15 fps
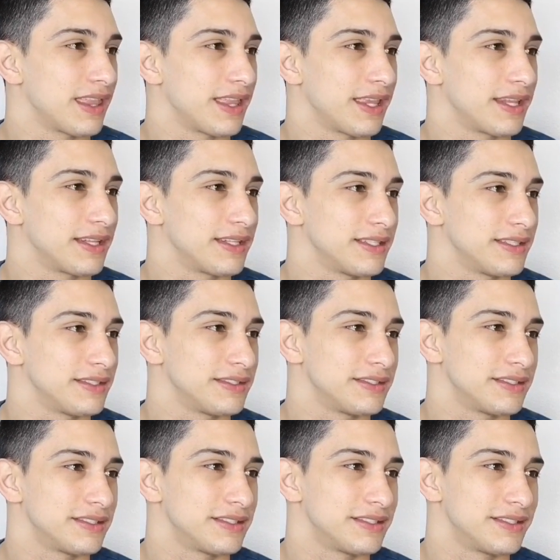
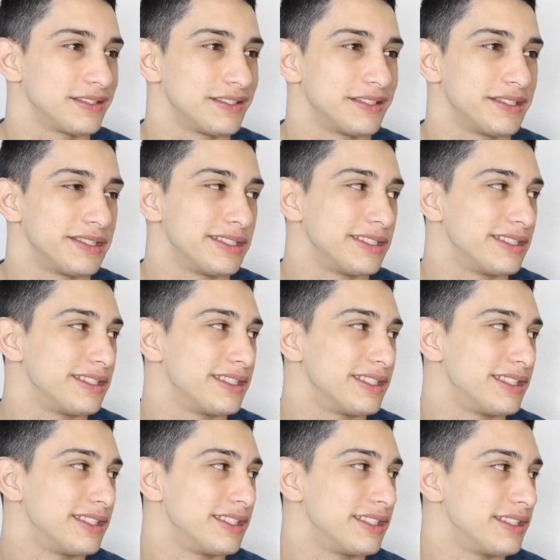
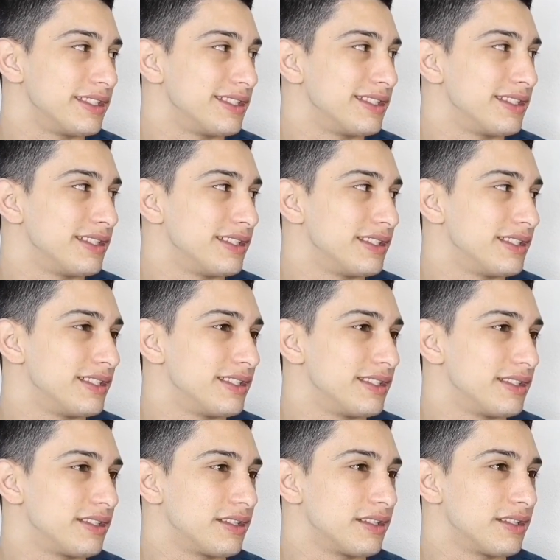
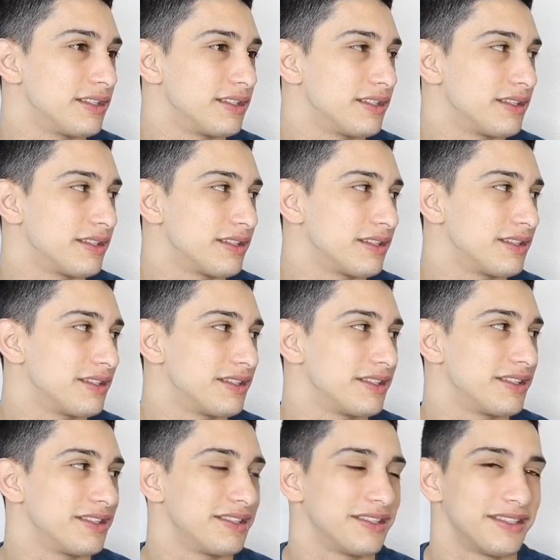
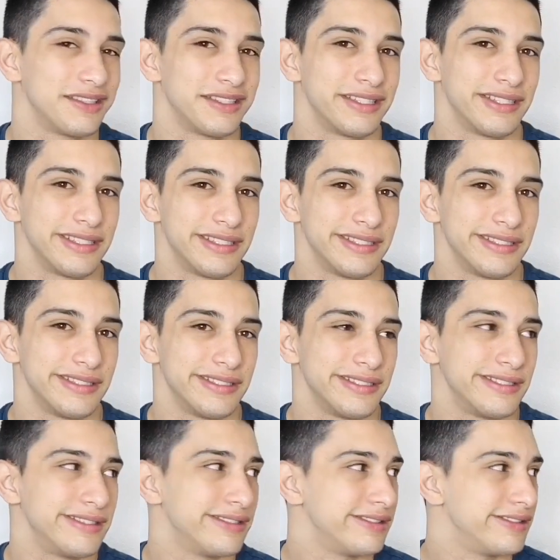
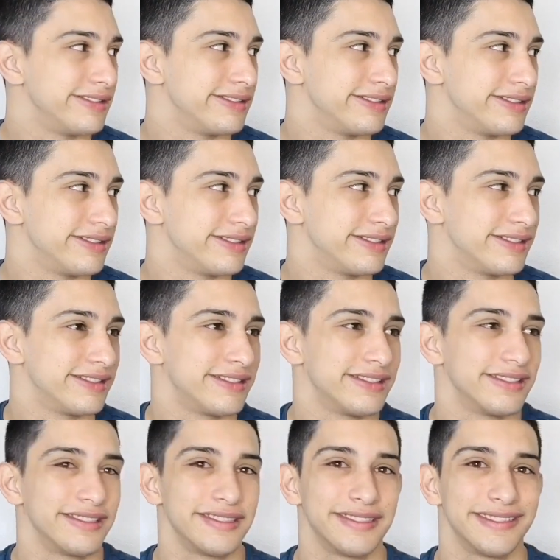
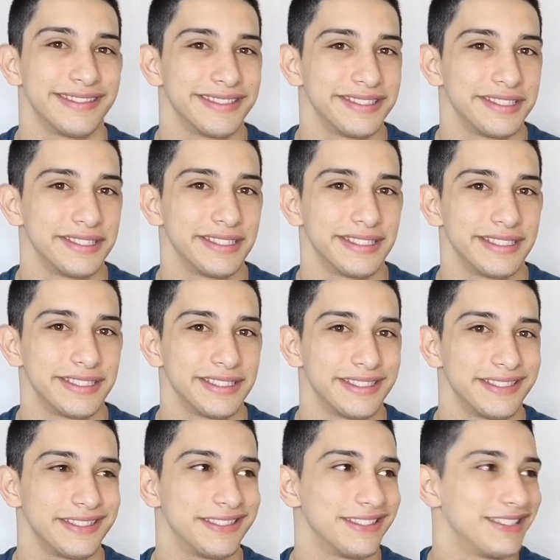
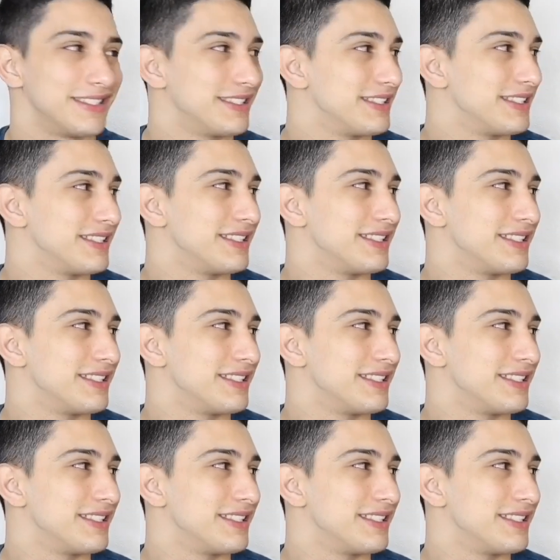The person shown says nothing.